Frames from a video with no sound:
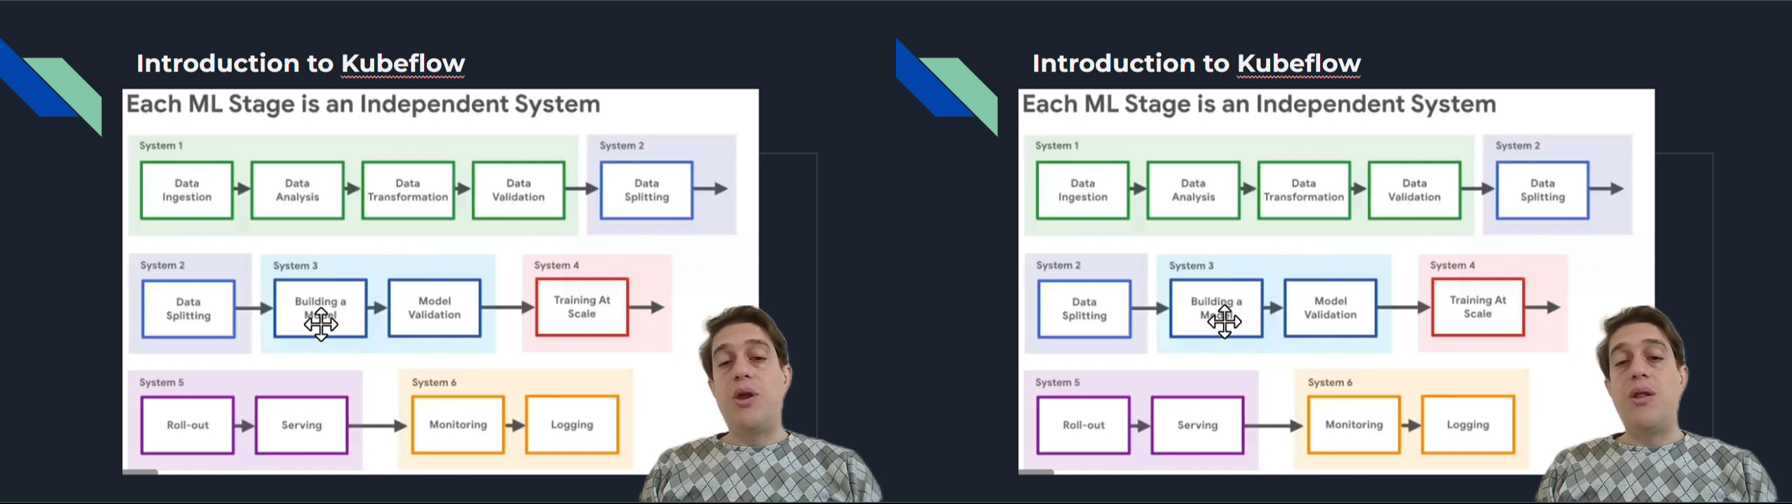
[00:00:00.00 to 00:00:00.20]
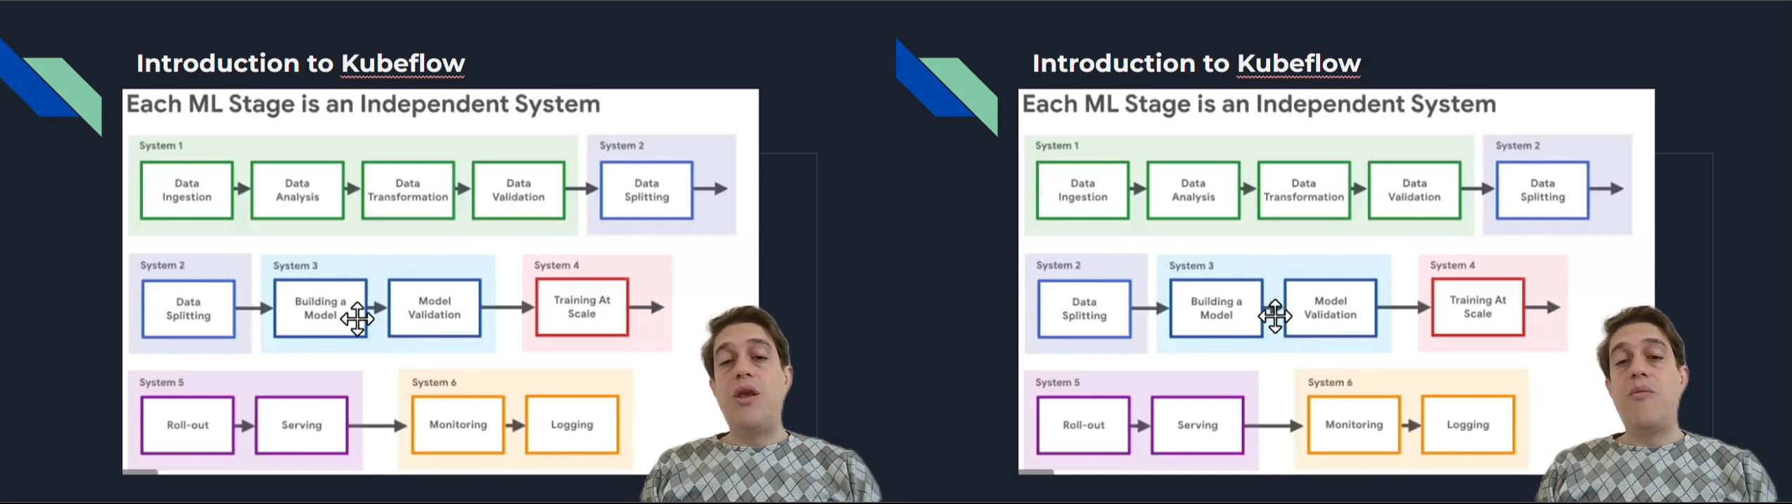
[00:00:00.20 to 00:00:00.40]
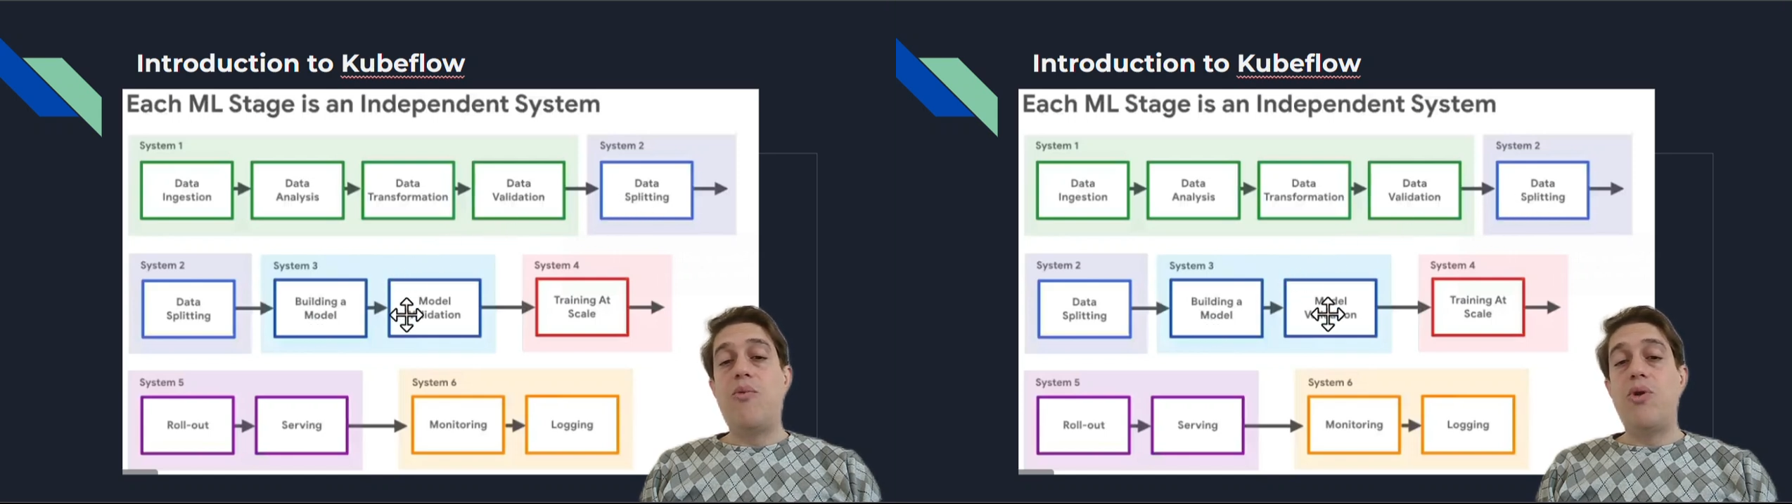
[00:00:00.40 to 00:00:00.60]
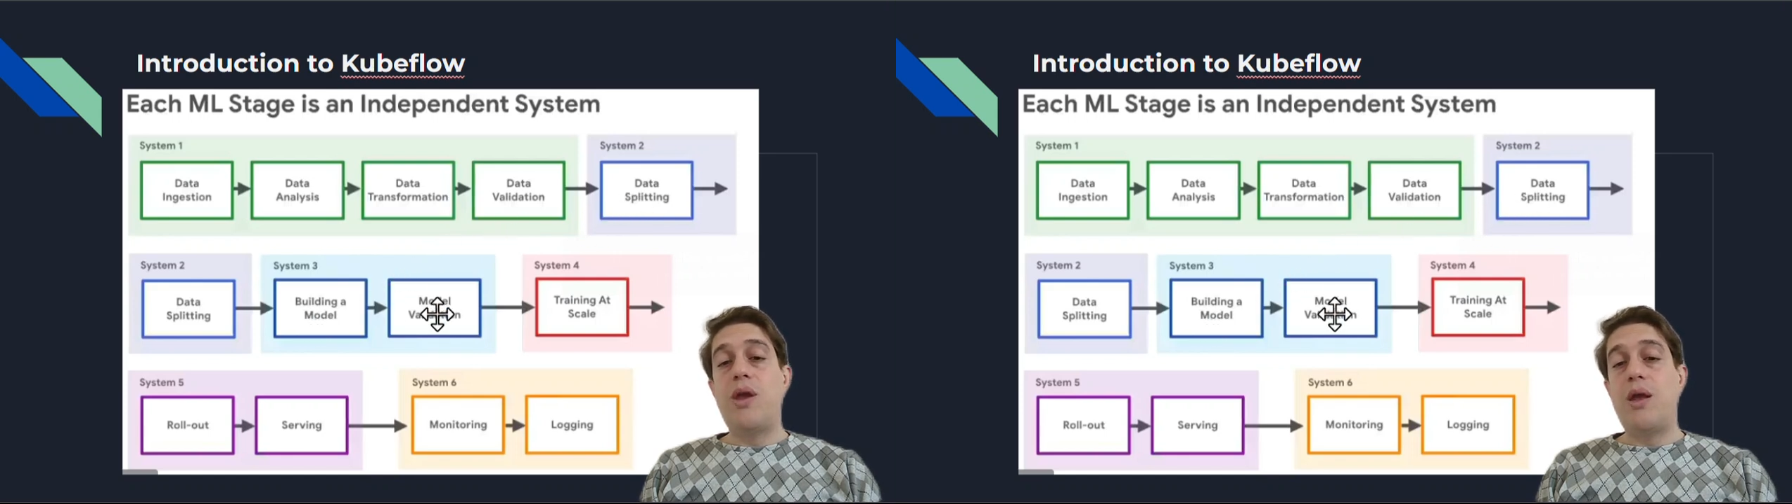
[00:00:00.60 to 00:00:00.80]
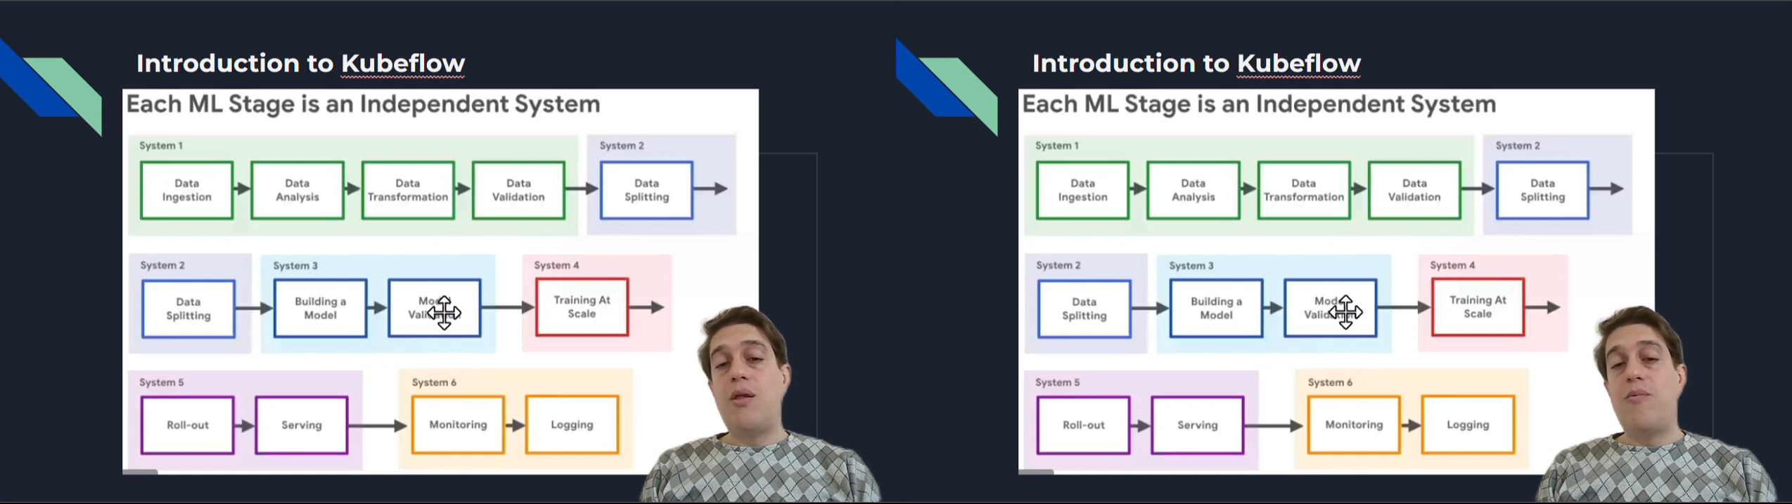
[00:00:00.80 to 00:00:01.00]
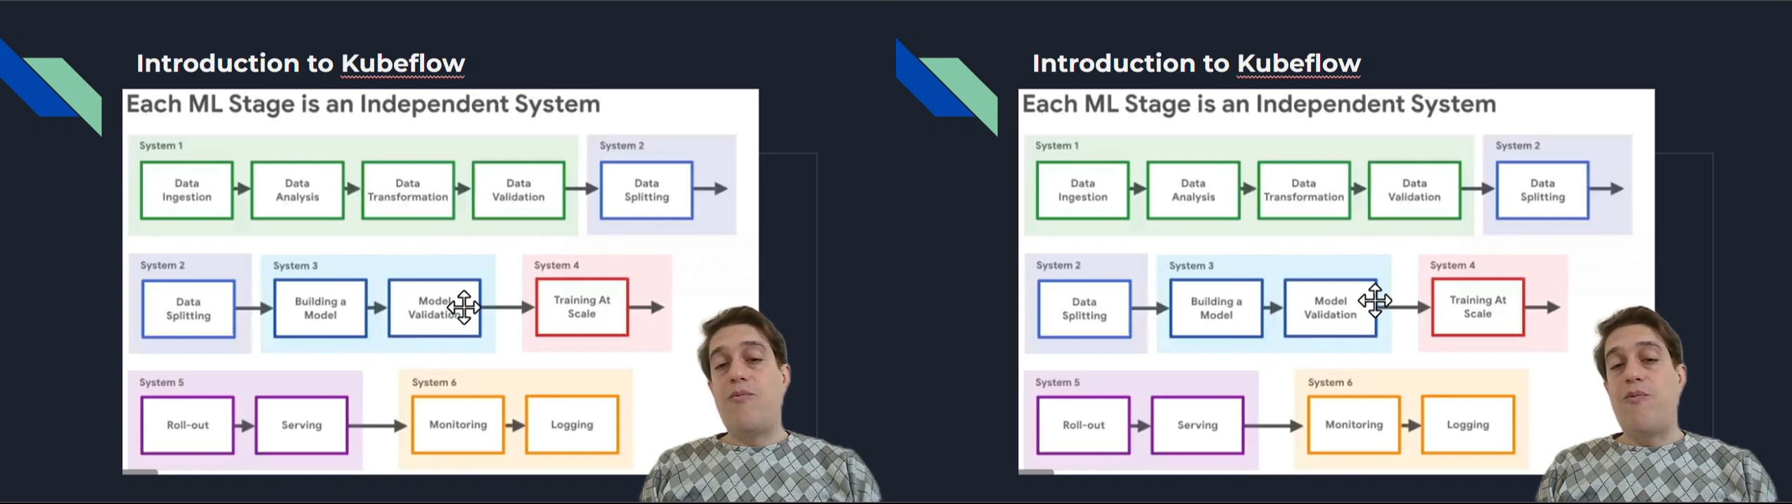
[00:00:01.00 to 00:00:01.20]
building model,